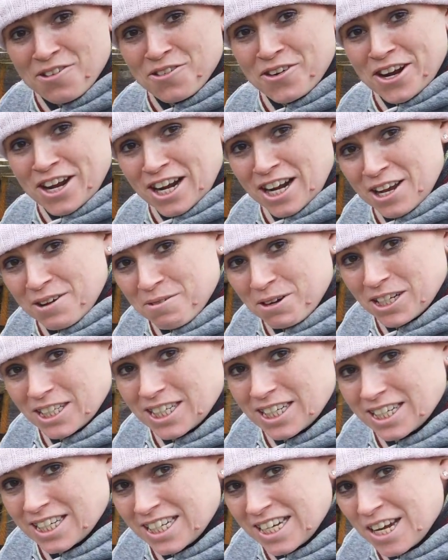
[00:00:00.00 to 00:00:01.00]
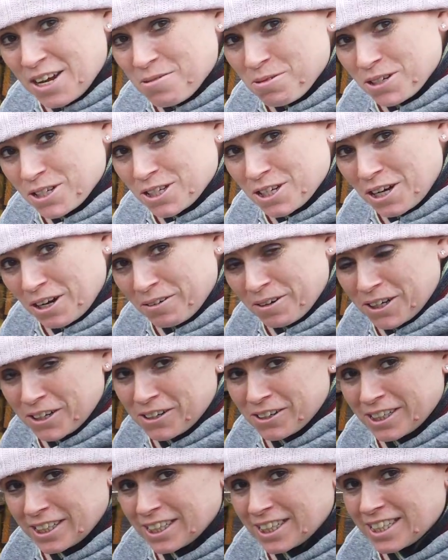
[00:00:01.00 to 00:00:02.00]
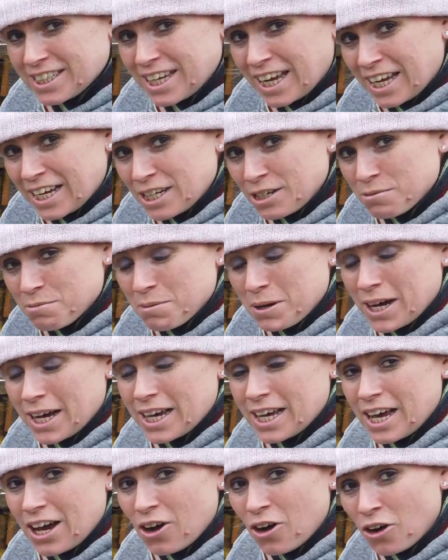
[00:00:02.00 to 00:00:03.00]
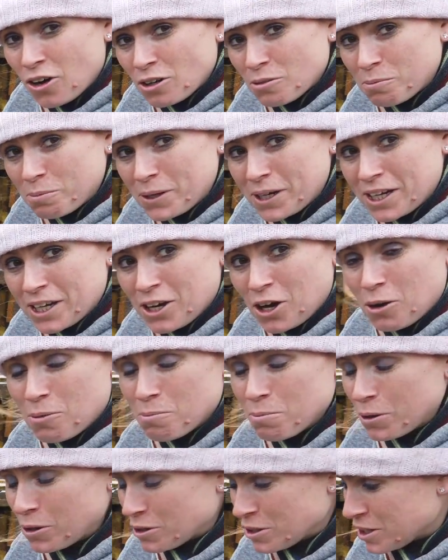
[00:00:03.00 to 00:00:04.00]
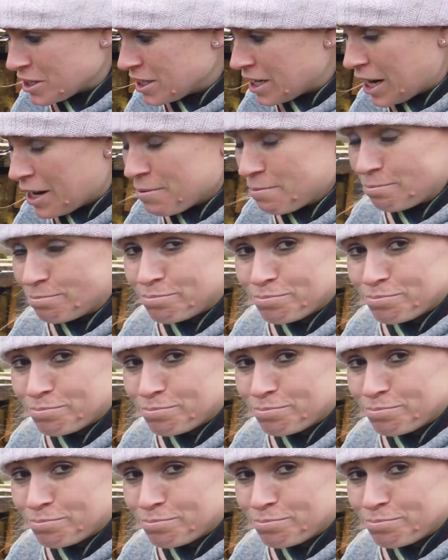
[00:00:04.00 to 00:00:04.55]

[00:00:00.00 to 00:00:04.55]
really want to see what's going on inside my hot bin composter.